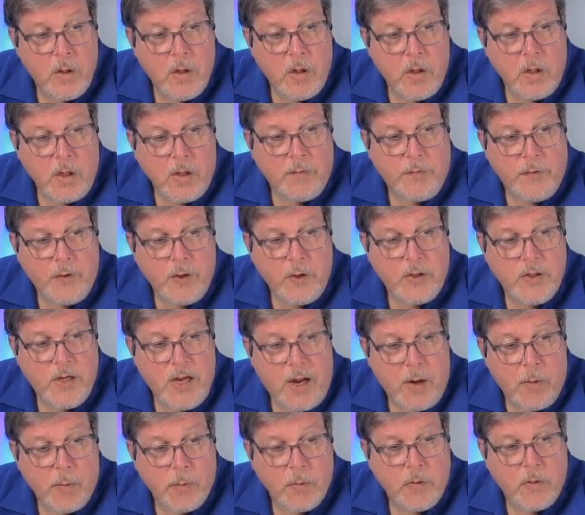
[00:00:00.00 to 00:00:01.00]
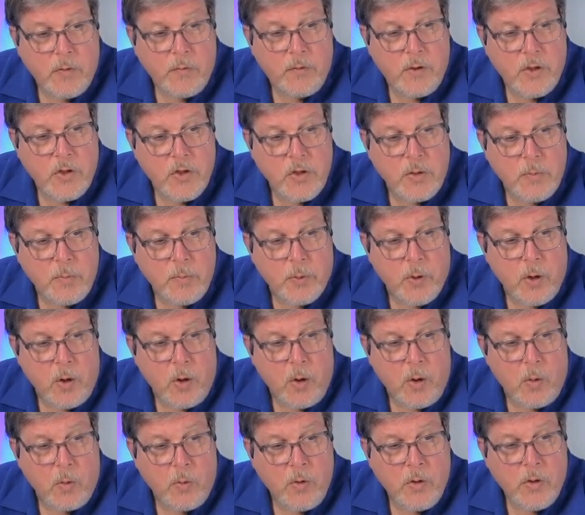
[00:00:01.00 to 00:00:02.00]
If you doubt the Vision
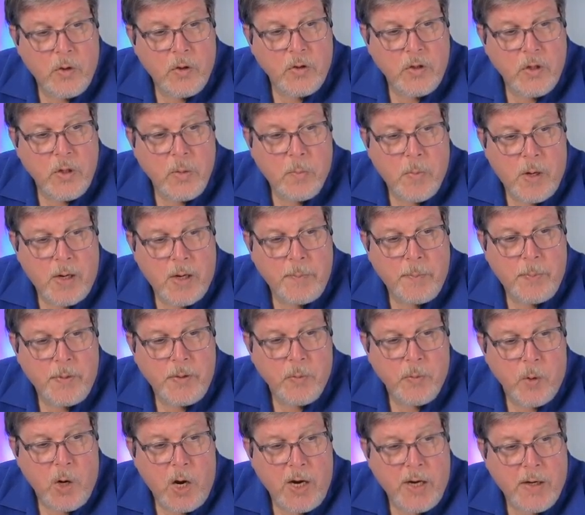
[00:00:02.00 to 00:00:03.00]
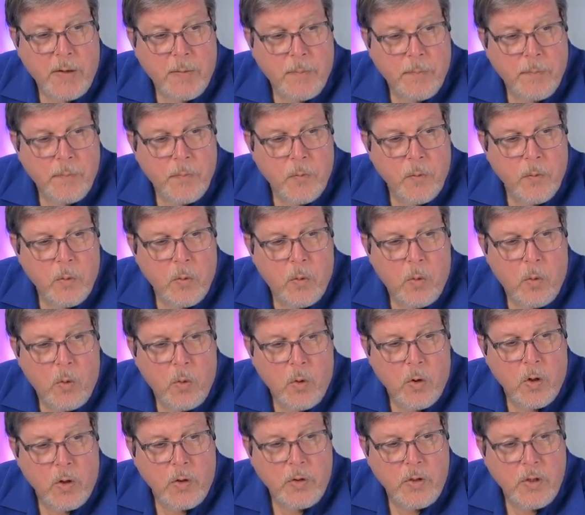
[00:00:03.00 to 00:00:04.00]
Pro, you might be right.
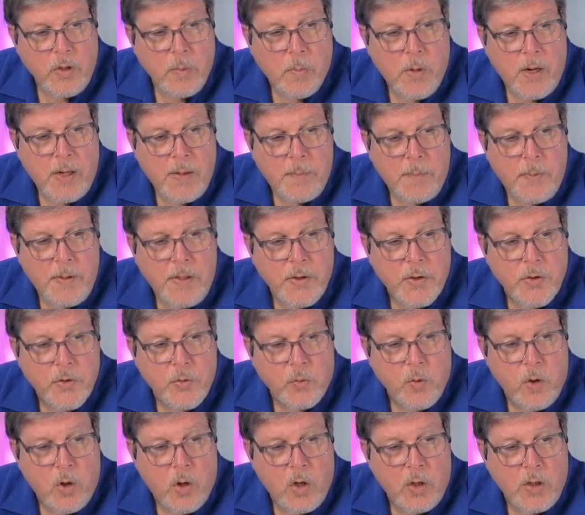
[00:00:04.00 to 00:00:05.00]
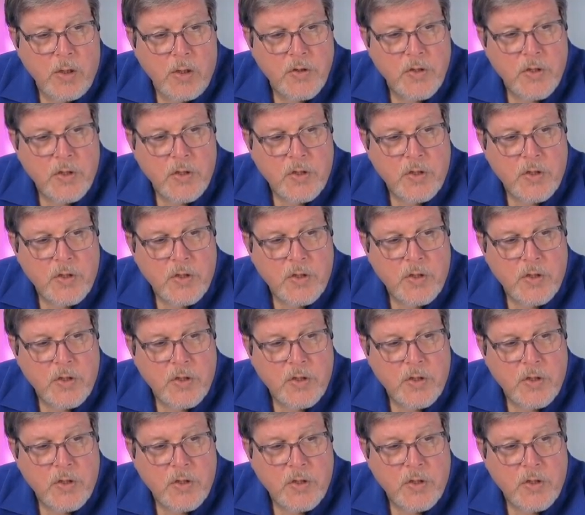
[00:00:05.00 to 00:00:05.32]
Or you might be as wrong as the